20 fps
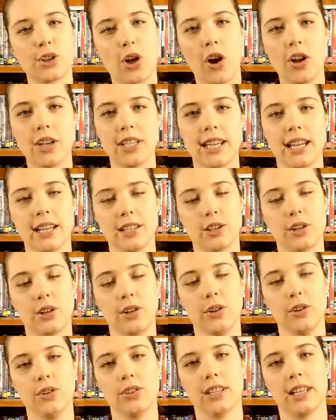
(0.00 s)
context
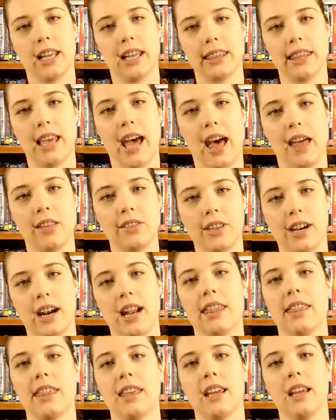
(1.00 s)
clues like that I
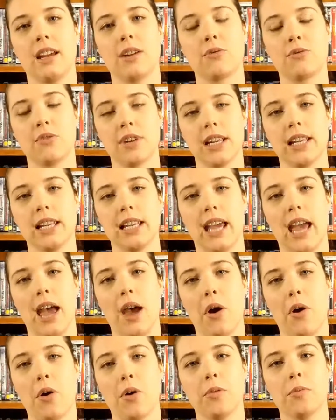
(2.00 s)
think really
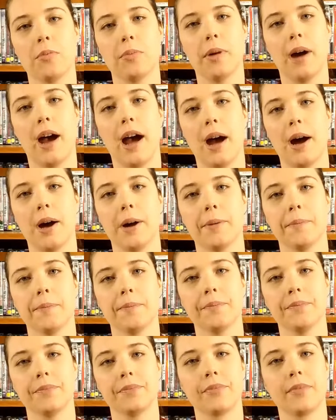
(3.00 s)
help
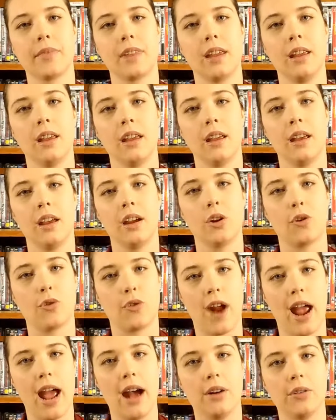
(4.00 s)

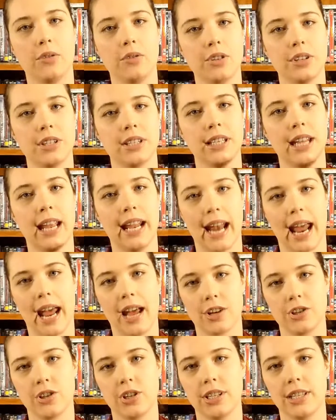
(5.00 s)
ground an
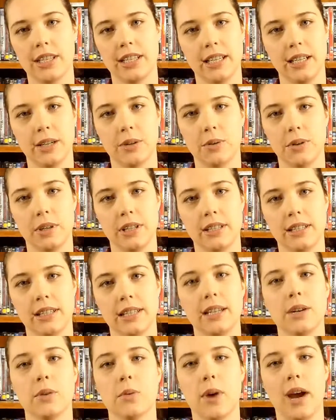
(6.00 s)
action sequence
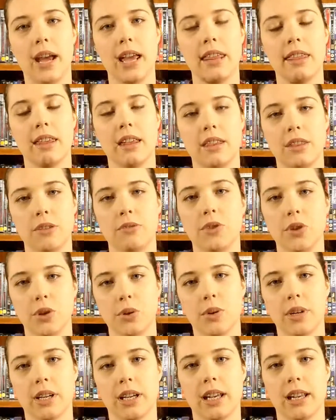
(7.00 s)
in a way that the
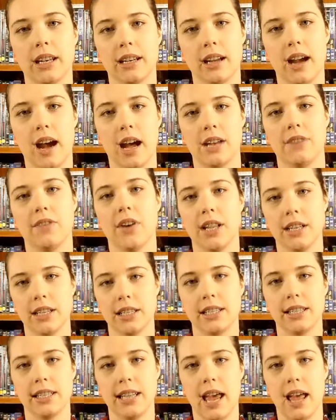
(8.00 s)
viewer can kind of
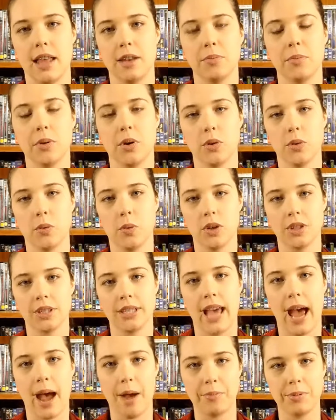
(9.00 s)
understand both what's
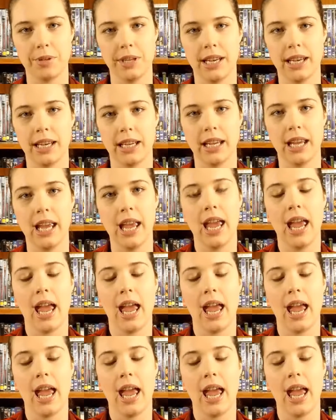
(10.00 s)
happening